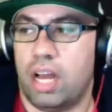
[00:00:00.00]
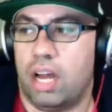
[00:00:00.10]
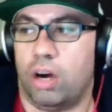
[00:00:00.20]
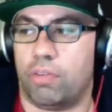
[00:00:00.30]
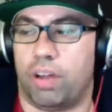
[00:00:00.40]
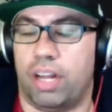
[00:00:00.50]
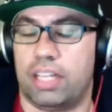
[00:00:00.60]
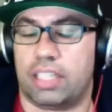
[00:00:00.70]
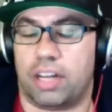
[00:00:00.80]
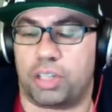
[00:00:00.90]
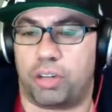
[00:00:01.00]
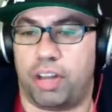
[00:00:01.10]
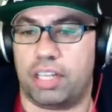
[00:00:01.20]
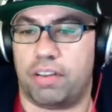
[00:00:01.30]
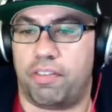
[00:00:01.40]
Over at InStock
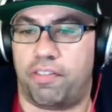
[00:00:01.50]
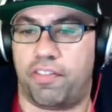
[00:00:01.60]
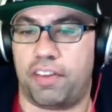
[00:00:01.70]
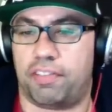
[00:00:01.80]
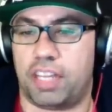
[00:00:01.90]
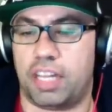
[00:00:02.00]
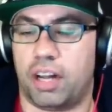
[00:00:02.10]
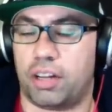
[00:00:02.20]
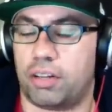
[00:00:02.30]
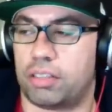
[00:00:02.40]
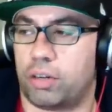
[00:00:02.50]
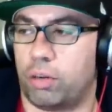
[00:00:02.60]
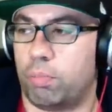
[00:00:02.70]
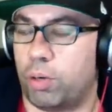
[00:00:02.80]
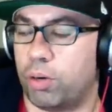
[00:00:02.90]
Trades, $50
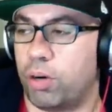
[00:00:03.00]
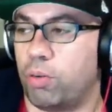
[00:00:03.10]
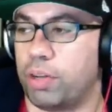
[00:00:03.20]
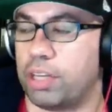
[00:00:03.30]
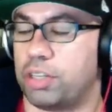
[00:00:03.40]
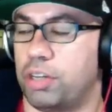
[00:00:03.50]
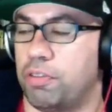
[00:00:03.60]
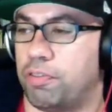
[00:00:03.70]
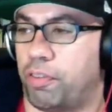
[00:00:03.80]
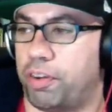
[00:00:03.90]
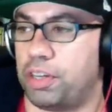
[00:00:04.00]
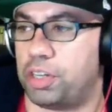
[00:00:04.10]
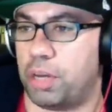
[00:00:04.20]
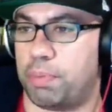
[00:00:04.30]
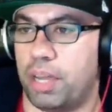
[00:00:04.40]
or more will get you free
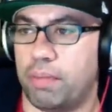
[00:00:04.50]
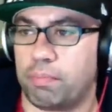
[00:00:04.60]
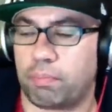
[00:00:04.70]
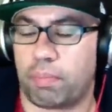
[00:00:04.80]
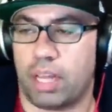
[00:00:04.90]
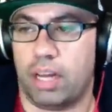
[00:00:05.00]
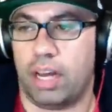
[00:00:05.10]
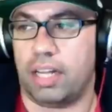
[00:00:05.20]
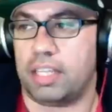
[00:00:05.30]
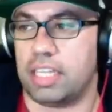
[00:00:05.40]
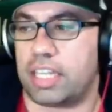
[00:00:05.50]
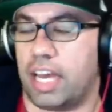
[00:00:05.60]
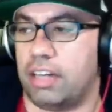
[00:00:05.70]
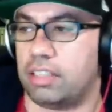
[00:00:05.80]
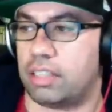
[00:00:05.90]
shipping. Uh,
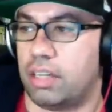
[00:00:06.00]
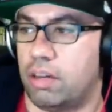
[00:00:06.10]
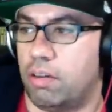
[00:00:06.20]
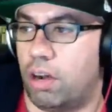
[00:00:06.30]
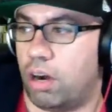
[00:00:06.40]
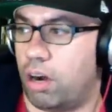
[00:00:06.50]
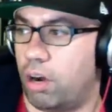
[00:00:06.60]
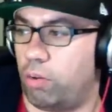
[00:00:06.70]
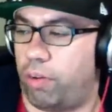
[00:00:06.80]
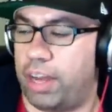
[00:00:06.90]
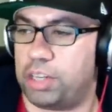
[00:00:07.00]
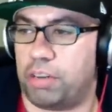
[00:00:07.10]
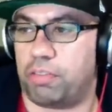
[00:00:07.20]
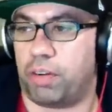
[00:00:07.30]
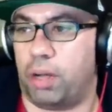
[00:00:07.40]
discounts are
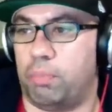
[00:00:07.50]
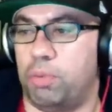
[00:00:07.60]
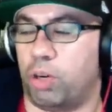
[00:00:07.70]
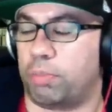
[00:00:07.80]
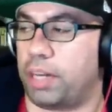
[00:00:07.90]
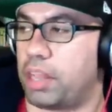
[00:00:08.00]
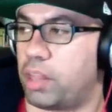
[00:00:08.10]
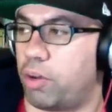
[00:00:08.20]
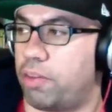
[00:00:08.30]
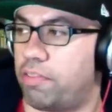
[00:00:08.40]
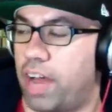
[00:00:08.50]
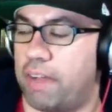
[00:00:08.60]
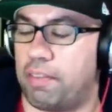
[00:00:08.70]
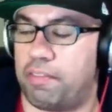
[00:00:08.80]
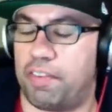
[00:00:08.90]
ranging from normally
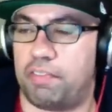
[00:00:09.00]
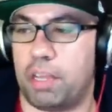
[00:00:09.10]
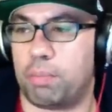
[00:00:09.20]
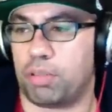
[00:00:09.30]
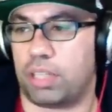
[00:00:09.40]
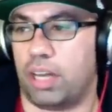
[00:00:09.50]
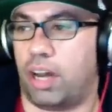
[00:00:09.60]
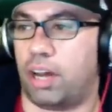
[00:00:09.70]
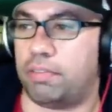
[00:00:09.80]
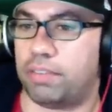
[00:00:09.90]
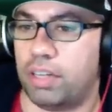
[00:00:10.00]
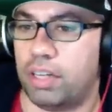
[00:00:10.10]
35 to 50% off